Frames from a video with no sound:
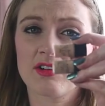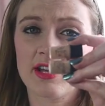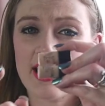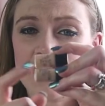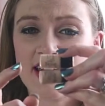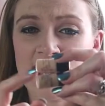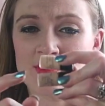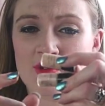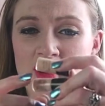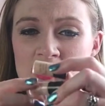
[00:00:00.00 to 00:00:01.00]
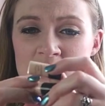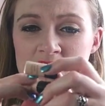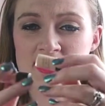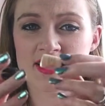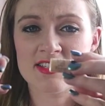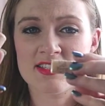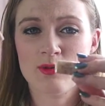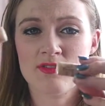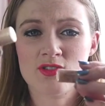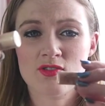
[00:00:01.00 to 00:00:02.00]
I can't get any more out of these. You can see
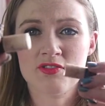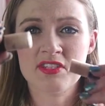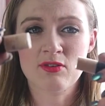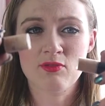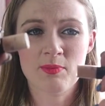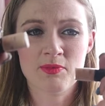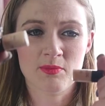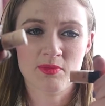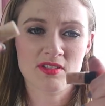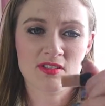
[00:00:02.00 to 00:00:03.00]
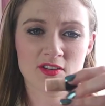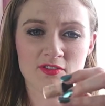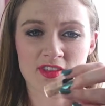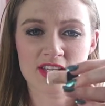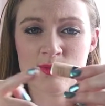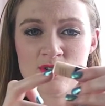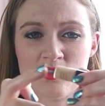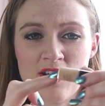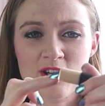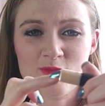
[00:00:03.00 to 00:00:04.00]
where I've sort of scraped them and stuff, and this one's
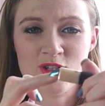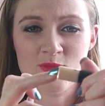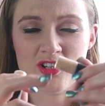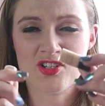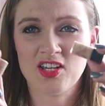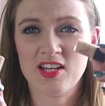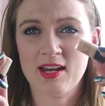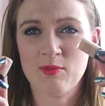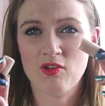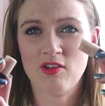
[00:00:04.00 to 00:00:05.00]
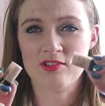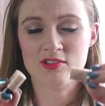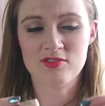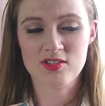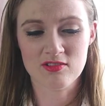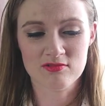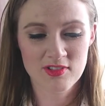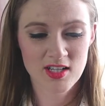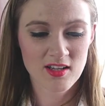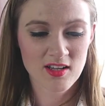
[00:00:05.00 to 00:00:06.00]
dried up too much to get any more out of. So
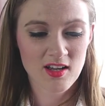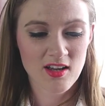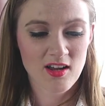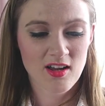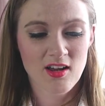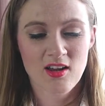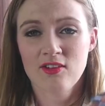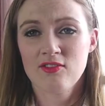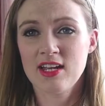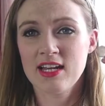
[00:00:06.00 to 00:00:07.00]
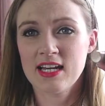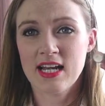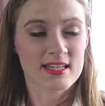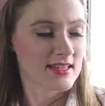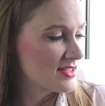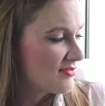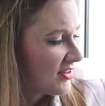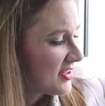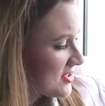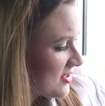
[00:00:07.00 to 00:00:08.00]
really like this
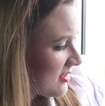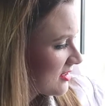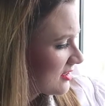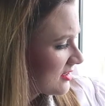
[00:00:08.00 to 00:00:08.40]
foundation.